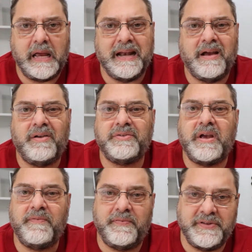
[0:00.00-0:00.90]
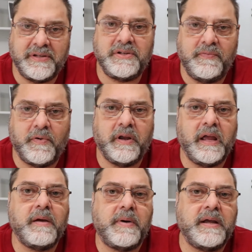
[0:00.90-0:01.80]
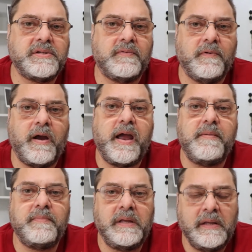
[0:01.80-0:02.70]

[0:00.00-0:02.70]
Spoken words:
and I also have 64 gigabytes of RAM.